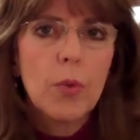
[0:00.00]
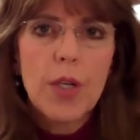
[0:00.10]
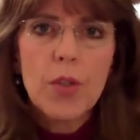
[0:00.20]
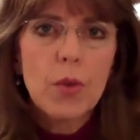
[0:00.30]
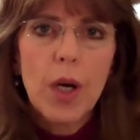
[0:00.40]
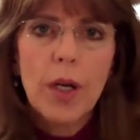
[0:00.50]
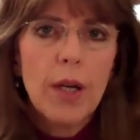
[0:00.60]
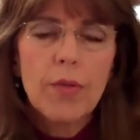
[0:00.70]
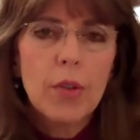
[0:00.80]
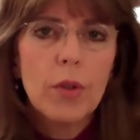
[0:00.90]
a restaurant
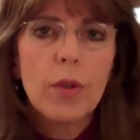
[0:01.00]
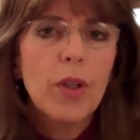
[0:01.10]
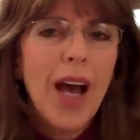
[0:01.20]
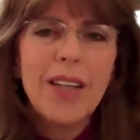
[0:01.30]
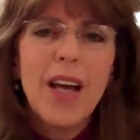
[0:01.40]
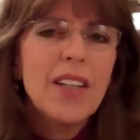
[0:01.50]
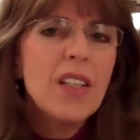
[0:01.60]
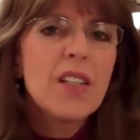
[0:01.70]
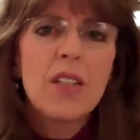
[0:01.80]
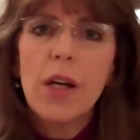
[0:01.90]
after, I
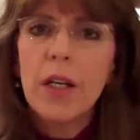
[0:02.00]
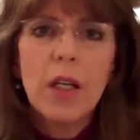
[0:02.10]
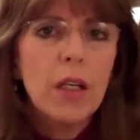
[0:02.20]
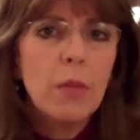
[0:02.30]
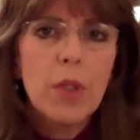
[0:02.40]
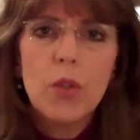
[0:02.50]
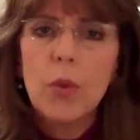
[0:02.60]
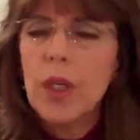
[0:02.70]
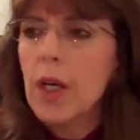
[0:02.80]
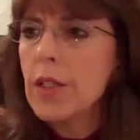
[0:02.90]
did studying in
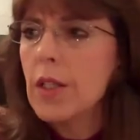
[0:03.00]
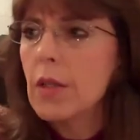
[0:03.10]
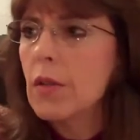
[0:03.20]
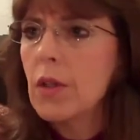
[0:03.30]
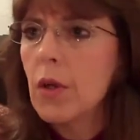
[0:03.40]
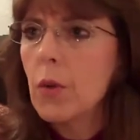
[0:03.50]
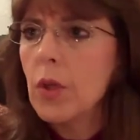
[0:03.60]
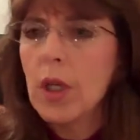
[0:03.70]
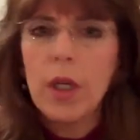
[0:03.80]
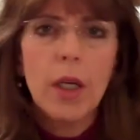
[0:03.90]
between, I did,
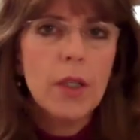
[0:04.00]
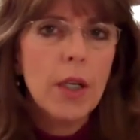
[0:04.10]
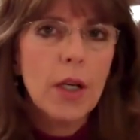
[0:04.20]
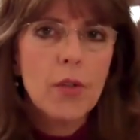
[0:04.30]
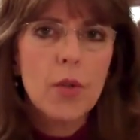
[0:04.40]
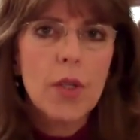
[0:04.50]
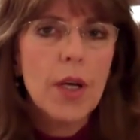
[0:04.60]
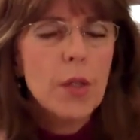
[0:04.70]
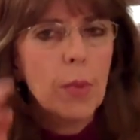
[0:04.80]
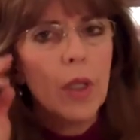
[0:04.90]
knitting, I did
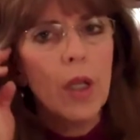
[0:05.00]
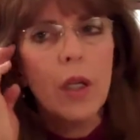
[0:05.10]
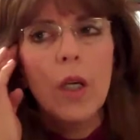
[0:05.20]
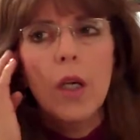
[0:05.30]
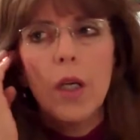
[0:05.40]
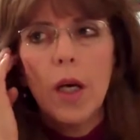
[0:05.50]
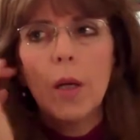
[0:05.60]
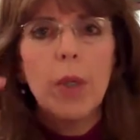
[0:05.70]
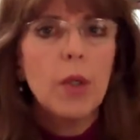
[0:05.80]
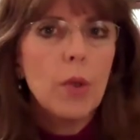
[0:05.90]
exercise, but then,
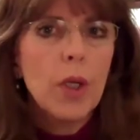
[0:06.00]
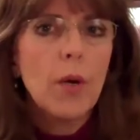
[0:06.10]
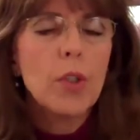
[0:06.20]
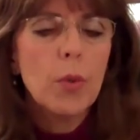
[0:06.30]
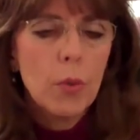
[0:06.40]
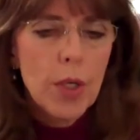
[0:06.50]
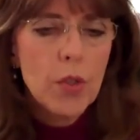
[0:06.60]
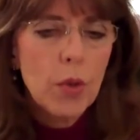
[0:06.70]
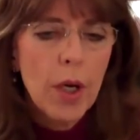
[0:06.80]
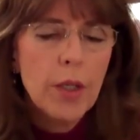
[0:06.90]
I might go out to a
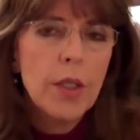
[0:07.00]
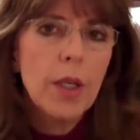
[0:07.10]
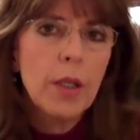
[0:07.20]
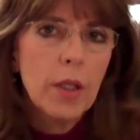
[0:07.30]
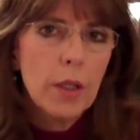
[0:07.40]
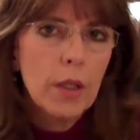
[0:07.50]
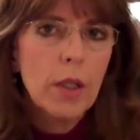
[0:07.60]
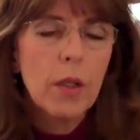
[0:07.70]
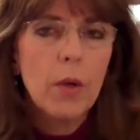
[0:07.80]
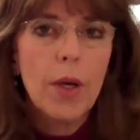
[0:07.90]
restaurant and,
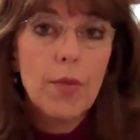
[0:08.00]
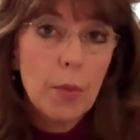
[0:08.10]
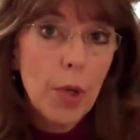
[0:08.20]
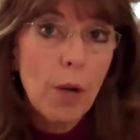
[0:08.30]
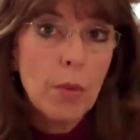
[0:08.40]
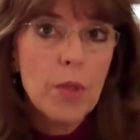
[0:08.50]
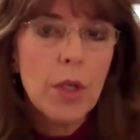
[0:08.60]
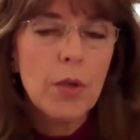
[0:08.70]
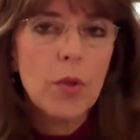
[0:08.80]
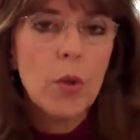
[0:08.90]
have some problems
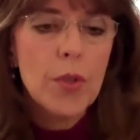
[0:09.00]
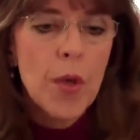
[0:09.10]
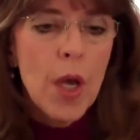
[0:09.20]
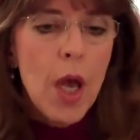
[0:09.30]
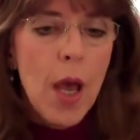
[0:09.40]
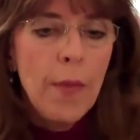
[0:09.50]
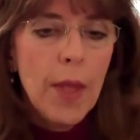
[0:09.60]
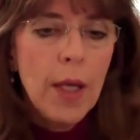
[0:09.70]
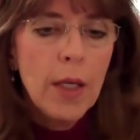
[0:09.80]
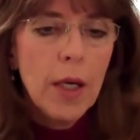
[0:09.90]
there, of course. And
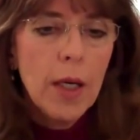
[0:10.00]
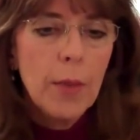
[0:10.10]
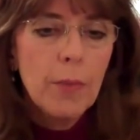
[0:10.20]
then